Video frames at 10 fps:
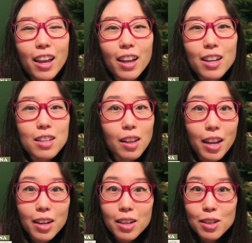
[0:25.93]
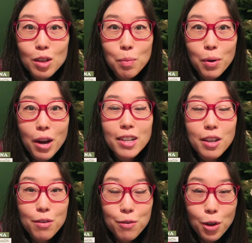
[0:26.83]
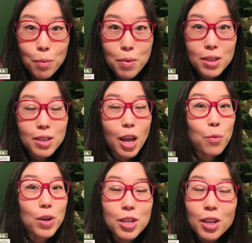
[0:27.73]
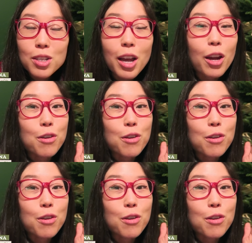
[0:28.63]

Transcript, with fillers: It is late December as I film this and we just had